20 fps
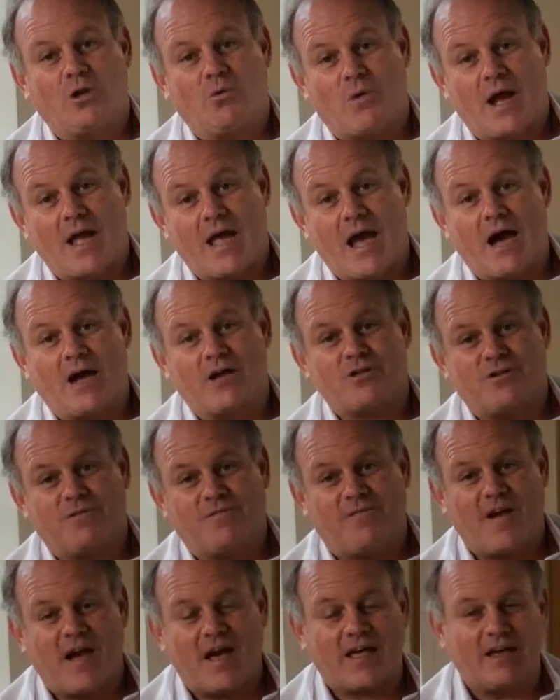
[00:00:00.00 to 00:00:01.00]
the way out to
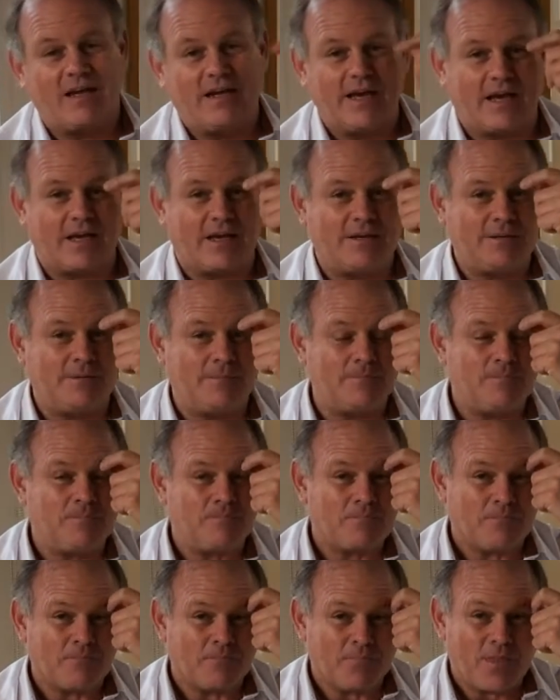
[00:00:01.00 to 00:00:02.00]
Vergelegen,
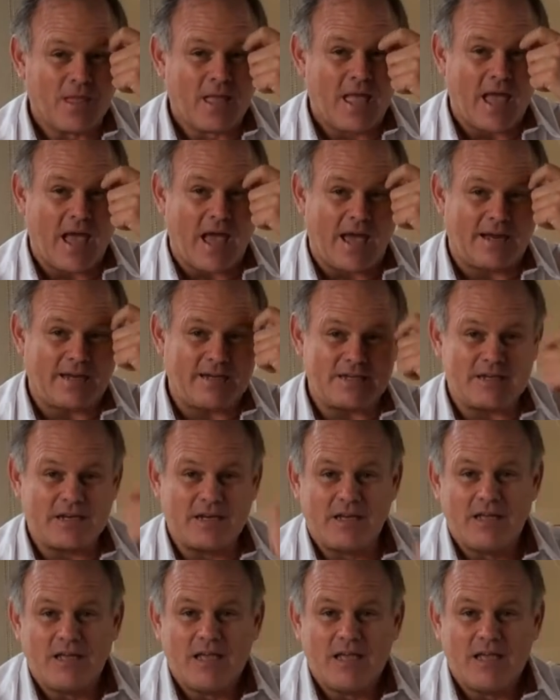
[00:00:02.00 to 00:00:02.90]
and